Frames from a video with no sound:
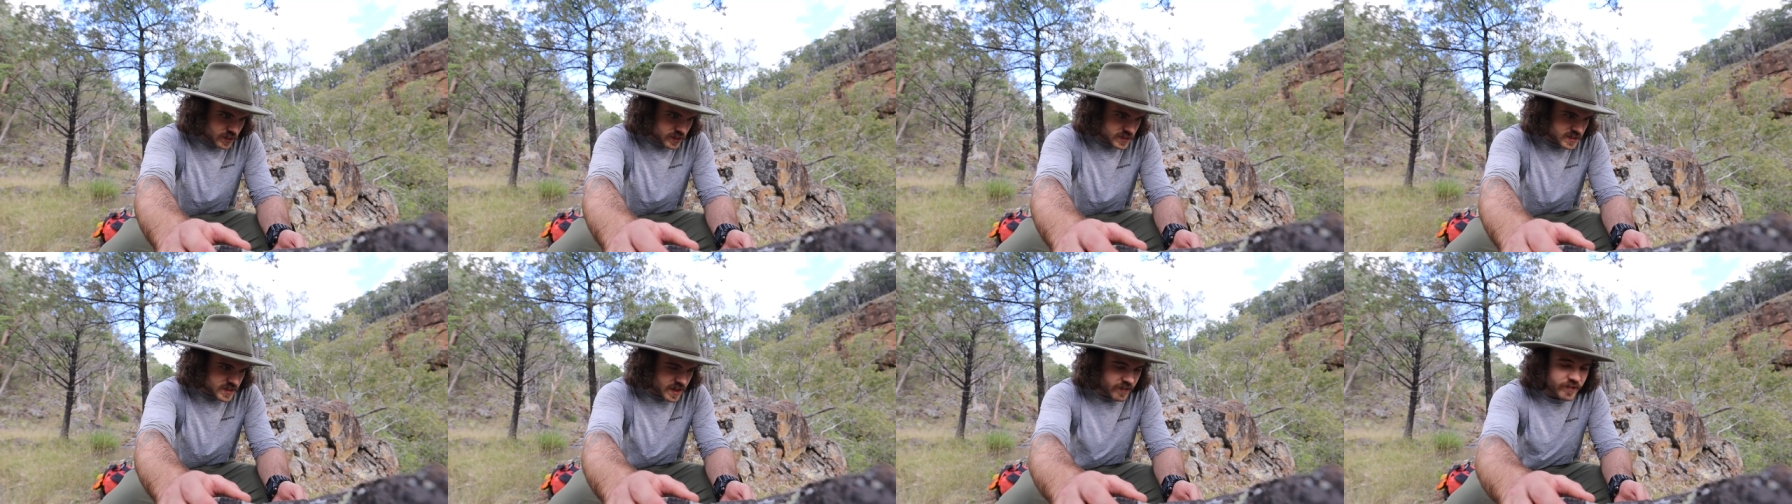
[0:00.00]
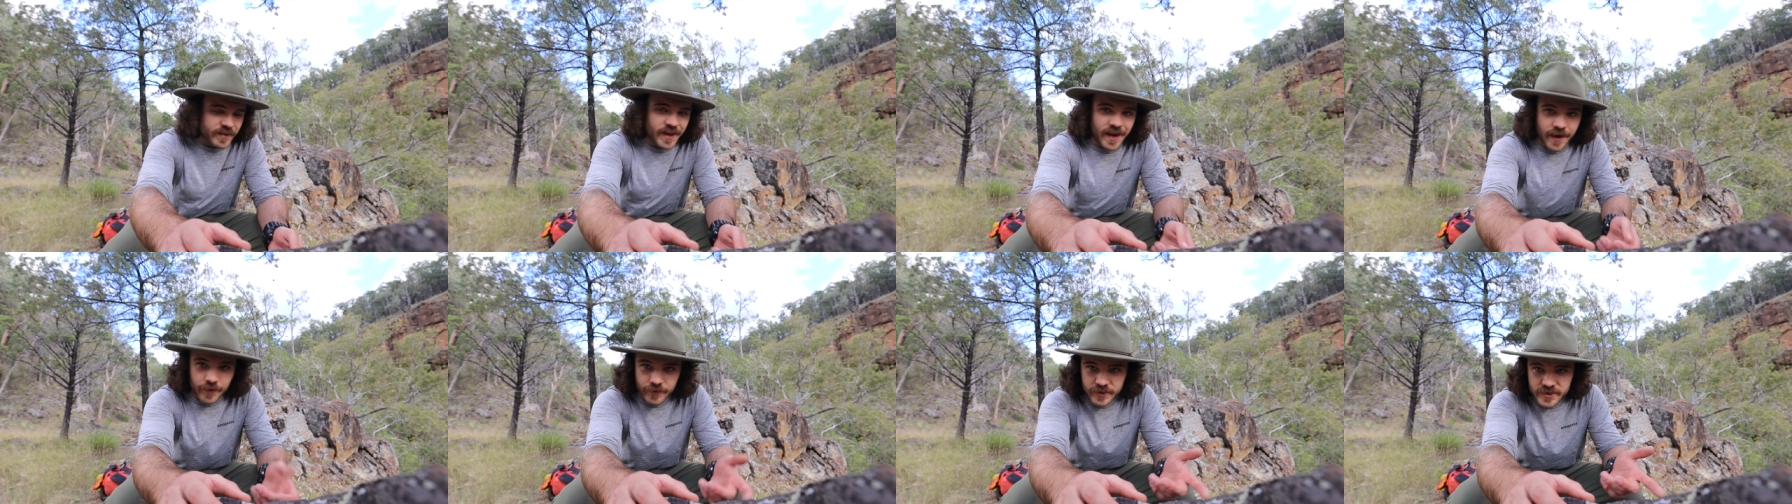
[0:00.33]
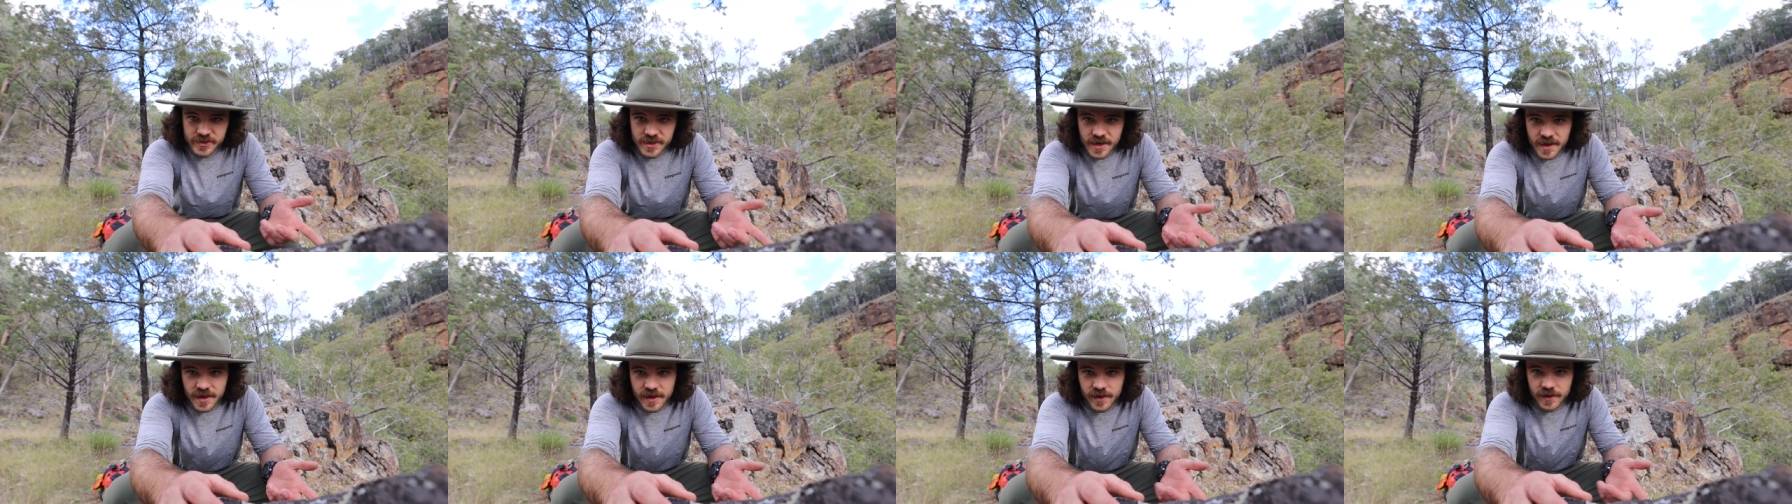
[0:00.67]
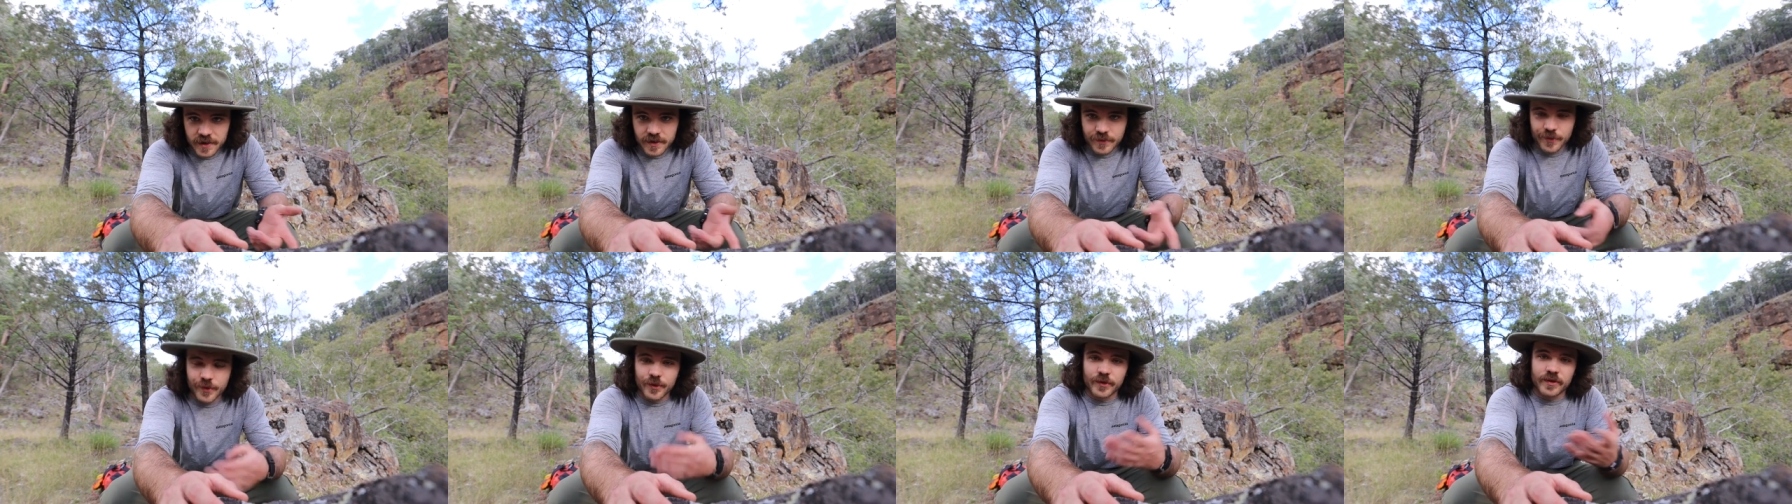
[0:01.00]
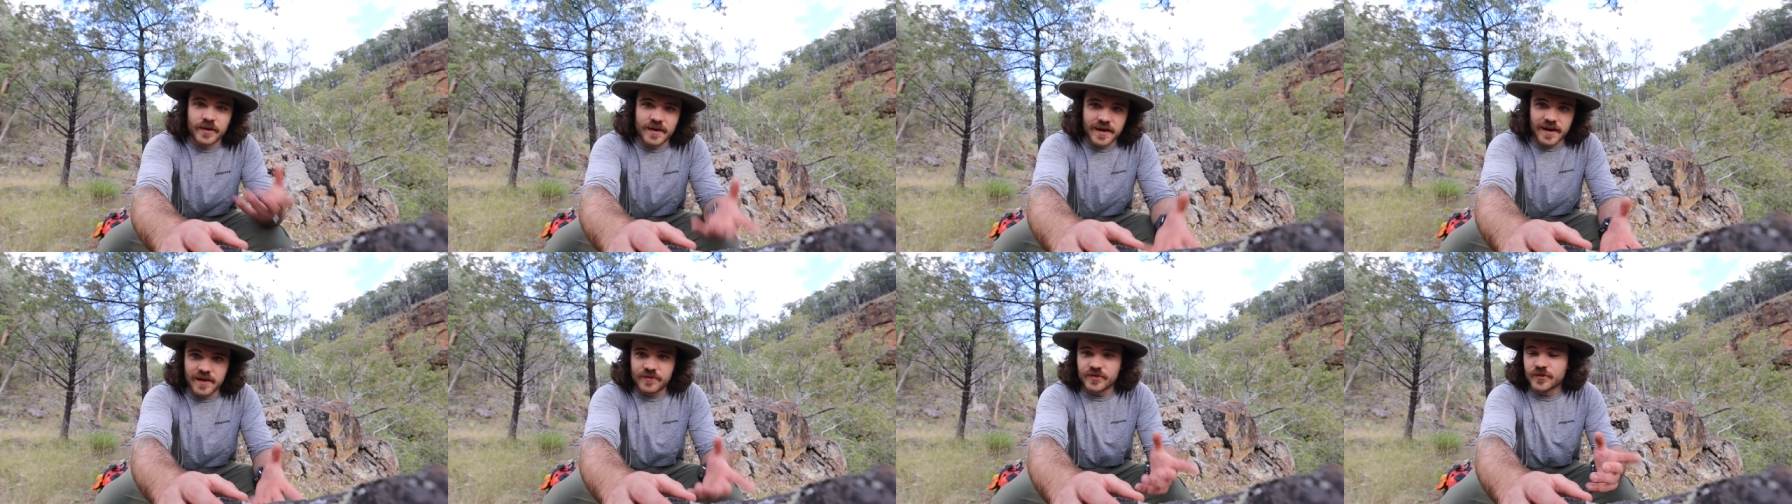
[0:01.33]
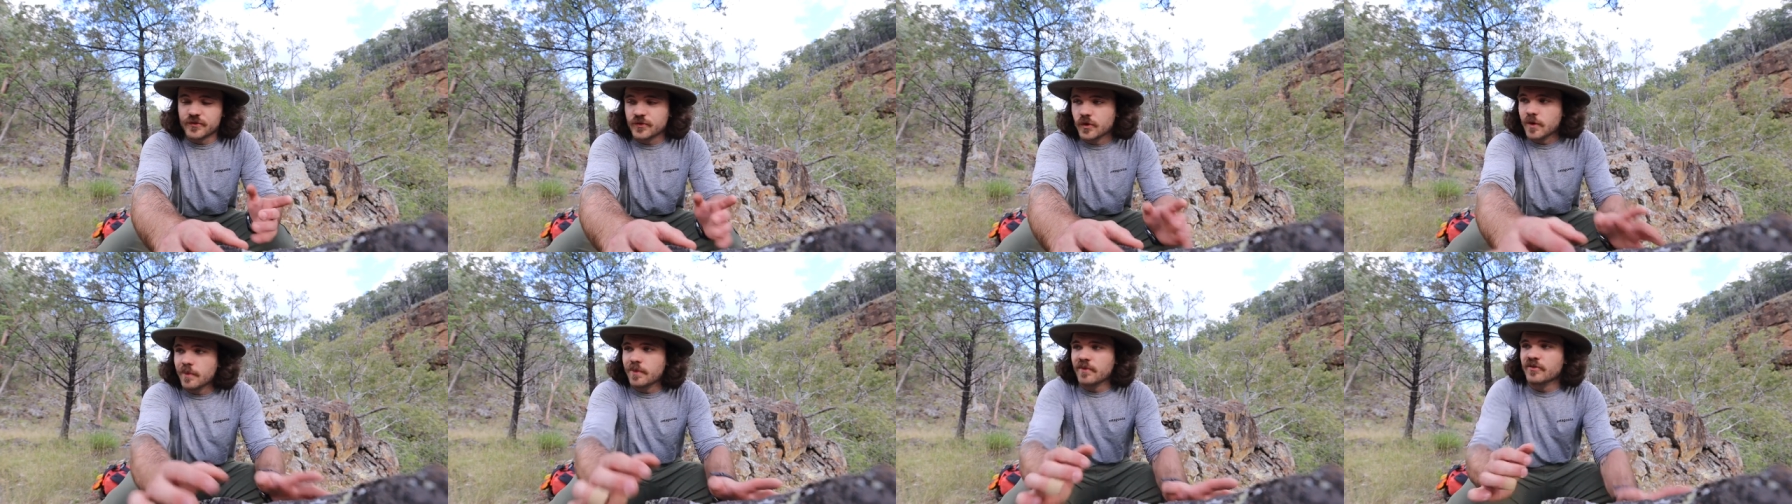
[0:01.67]
seven hours. We were in the car
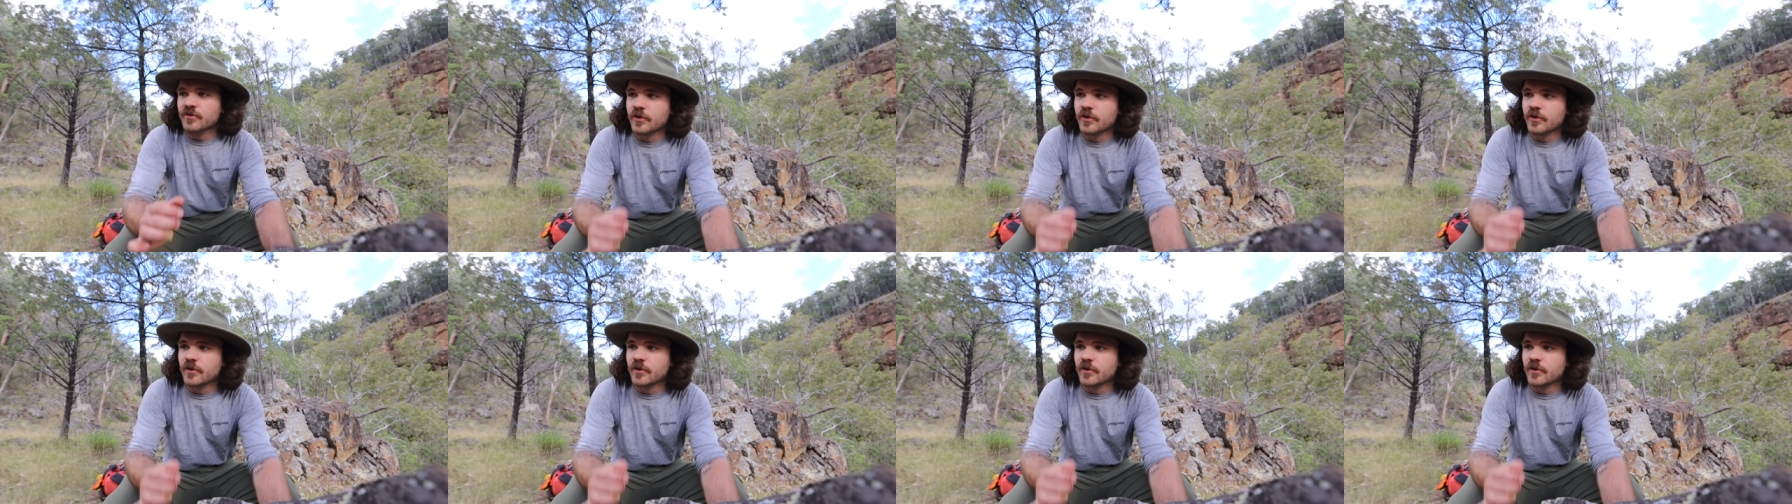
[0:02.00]
for four